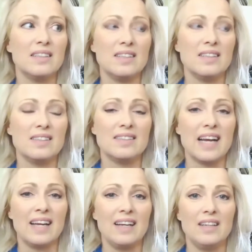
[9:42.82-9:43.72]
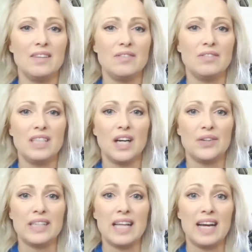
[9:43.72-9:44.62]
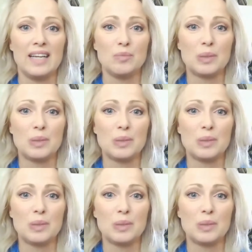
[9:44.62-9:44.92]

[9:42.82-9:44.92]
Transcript: The second video in that